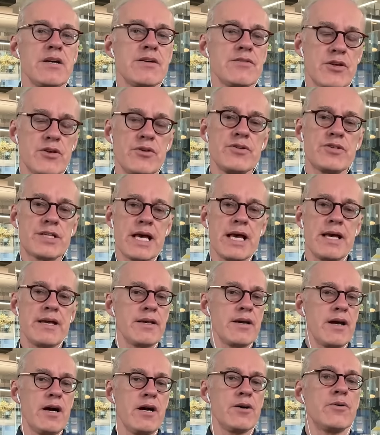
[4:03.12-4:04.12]
So you'd
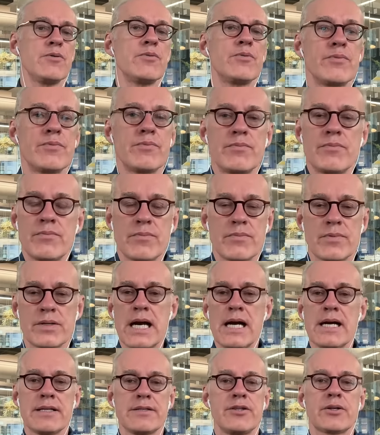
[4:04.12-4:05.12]
say, "Oh
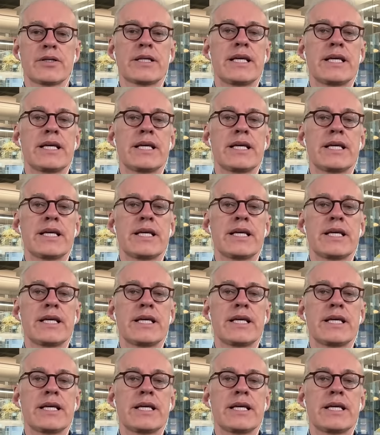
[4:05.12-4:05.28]
God, you're